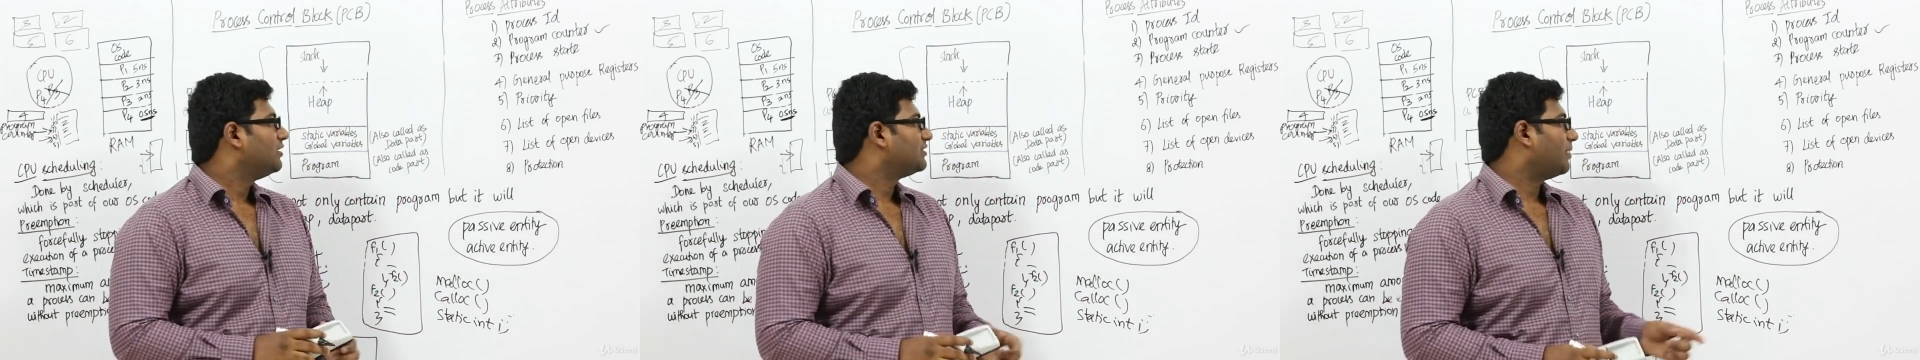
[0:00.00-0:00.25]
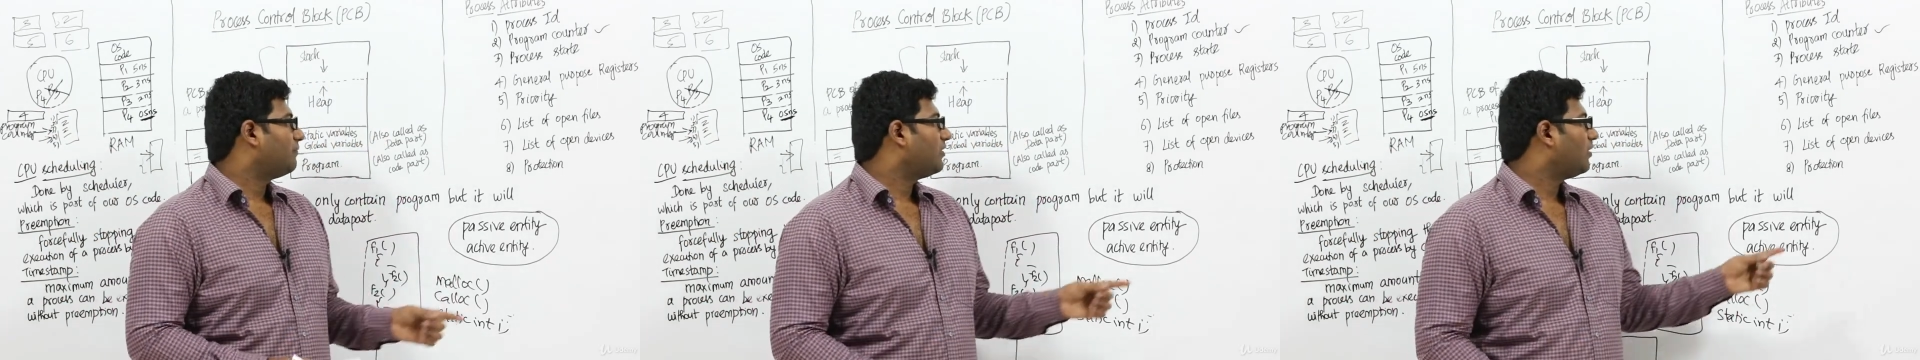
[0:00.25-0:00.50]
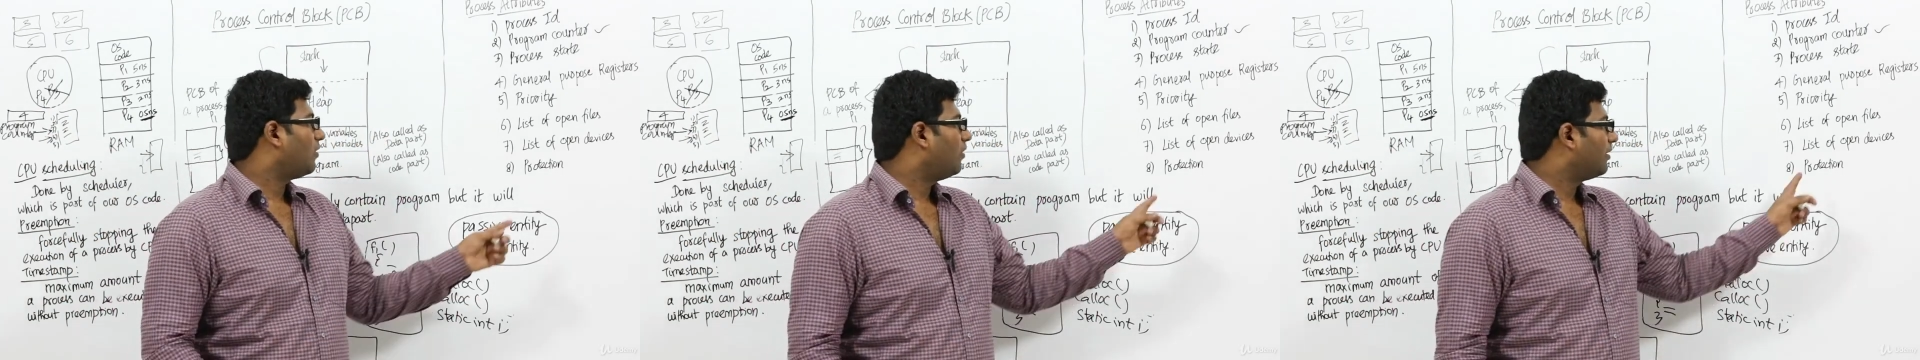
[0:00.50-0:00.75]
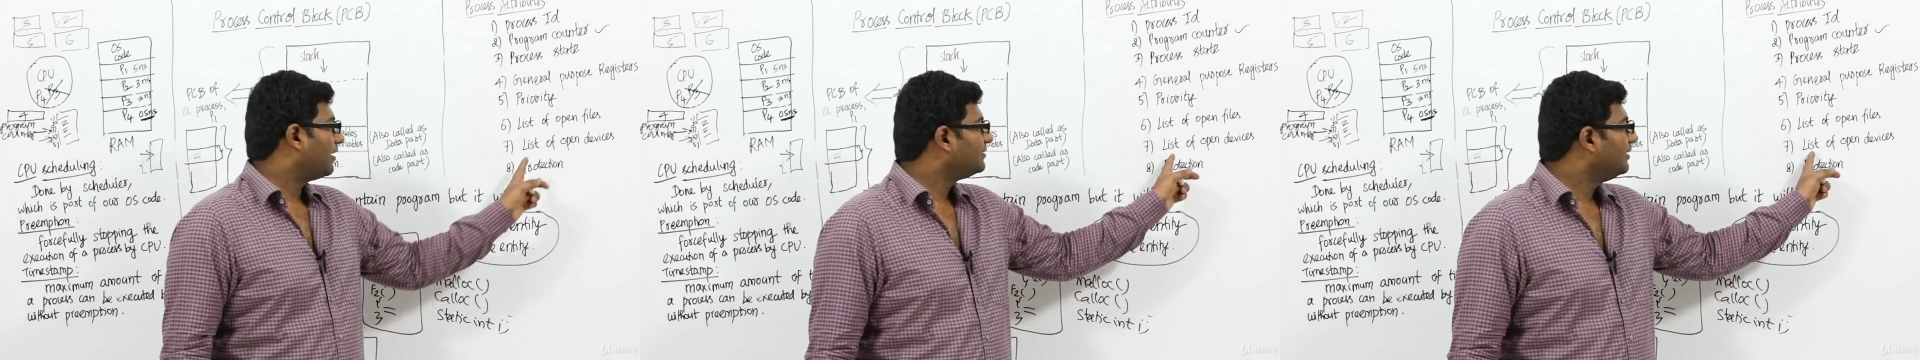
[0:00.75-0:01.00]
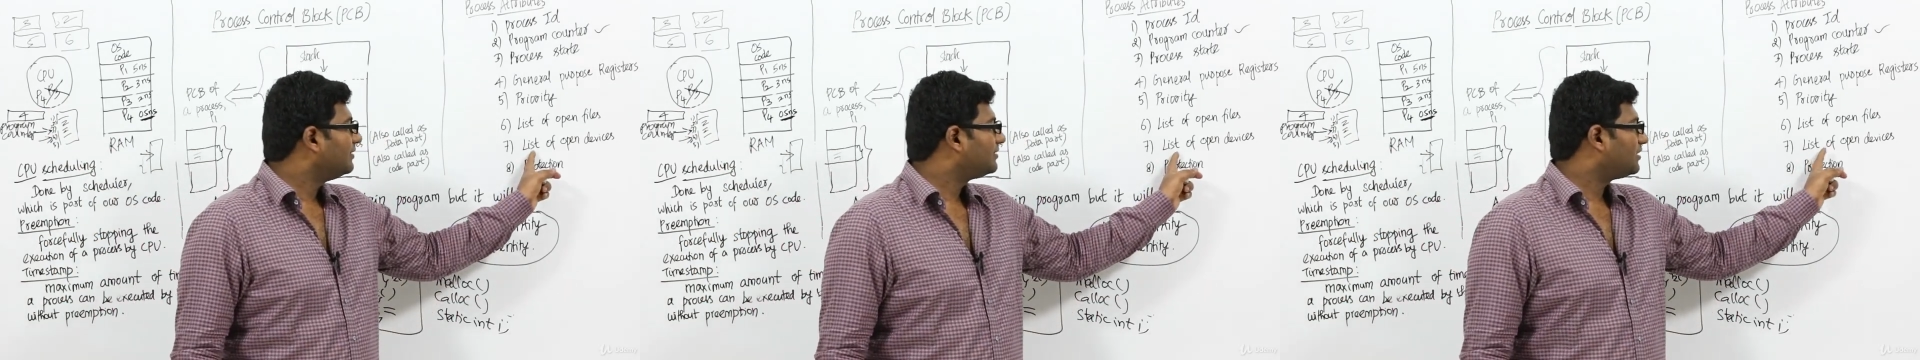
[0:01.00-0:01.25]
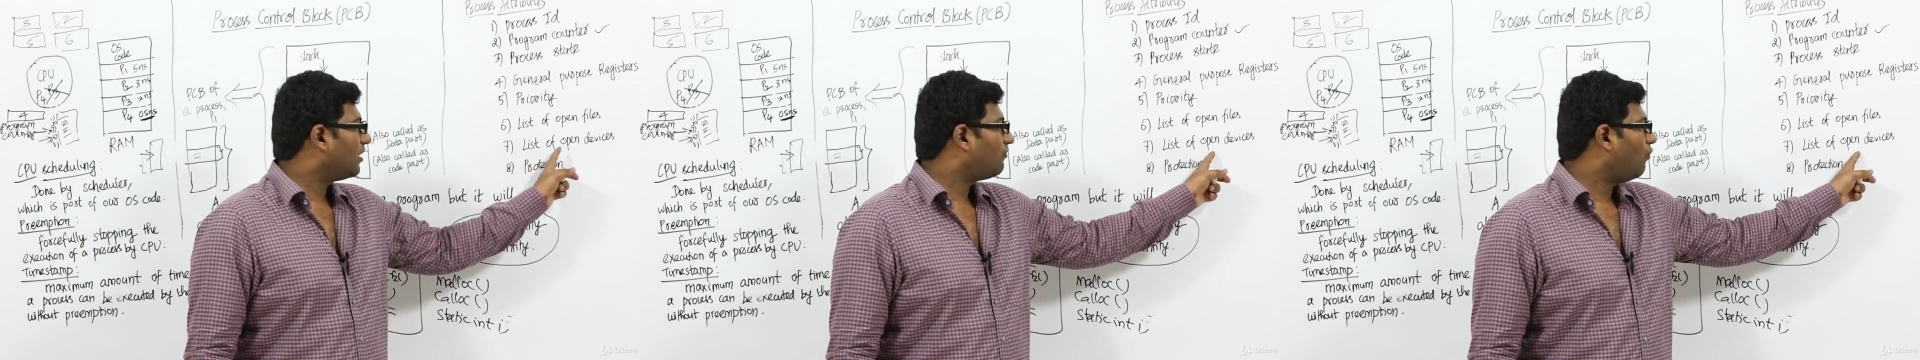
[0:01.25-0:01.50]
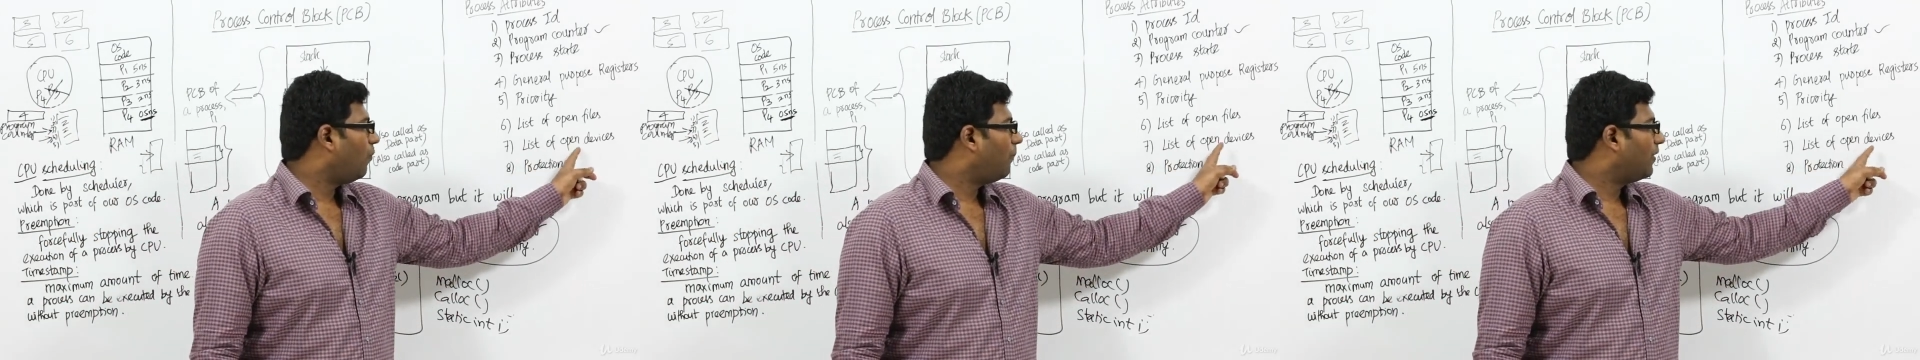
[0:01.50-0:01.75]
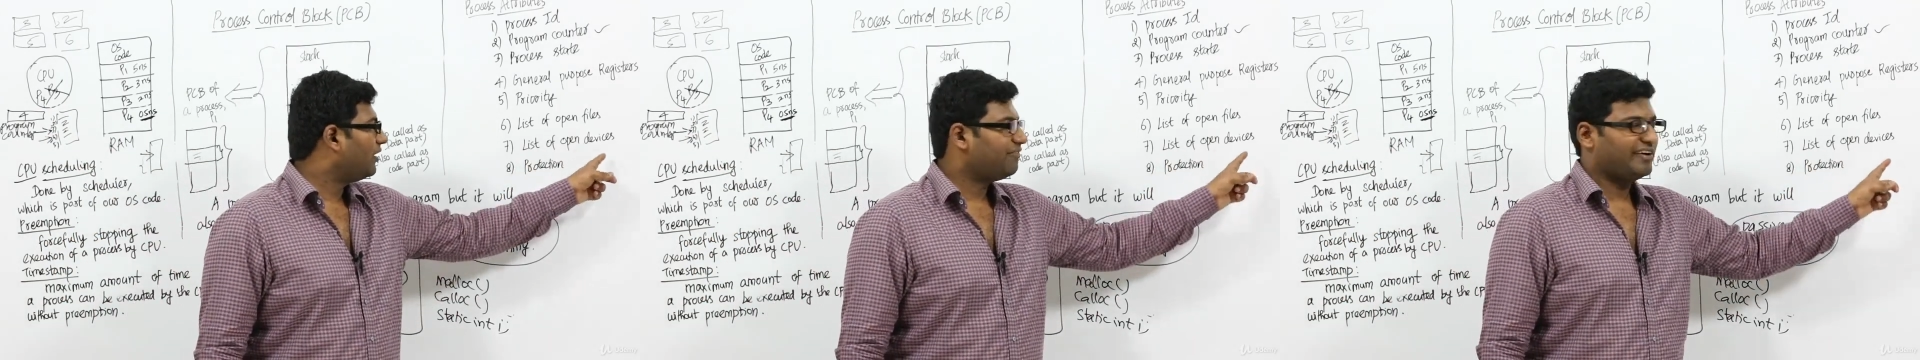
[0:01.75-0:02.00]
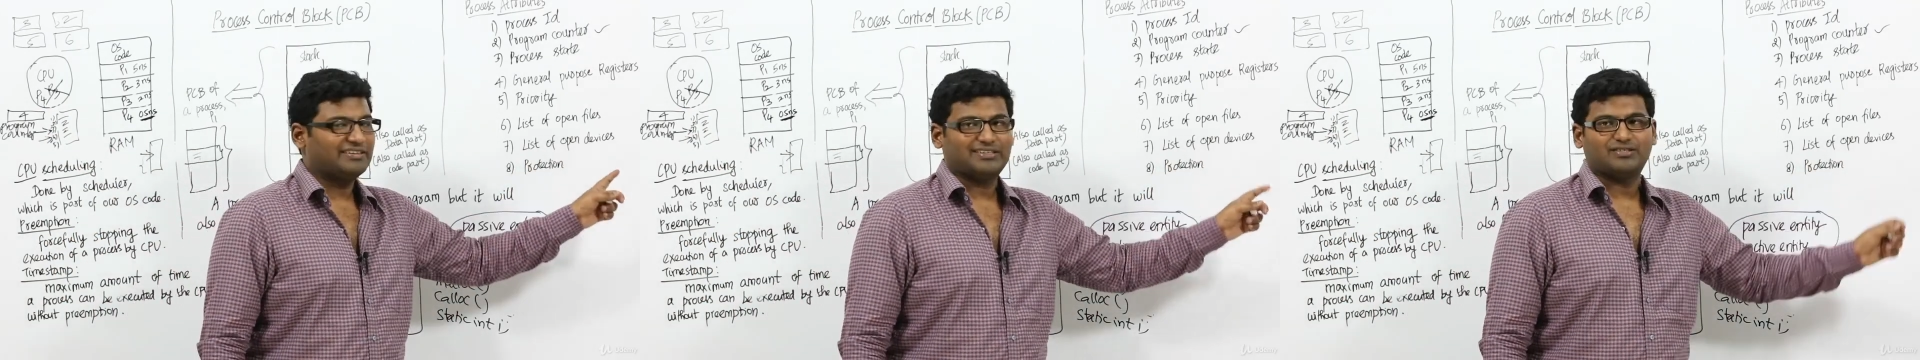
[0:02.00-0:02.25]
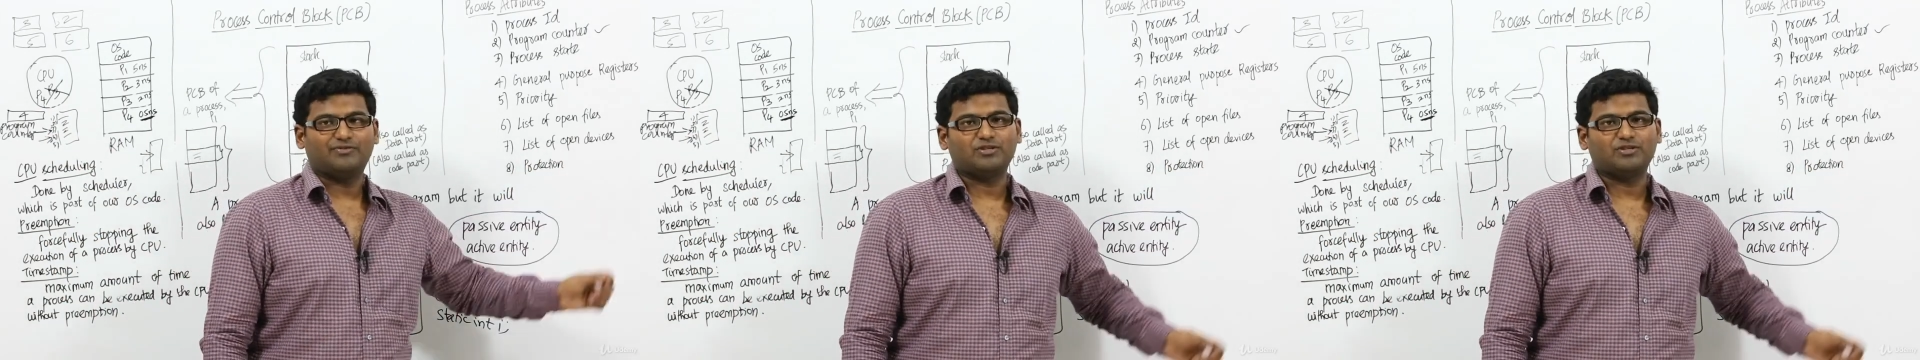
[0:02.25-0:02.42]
something called as list of open devices,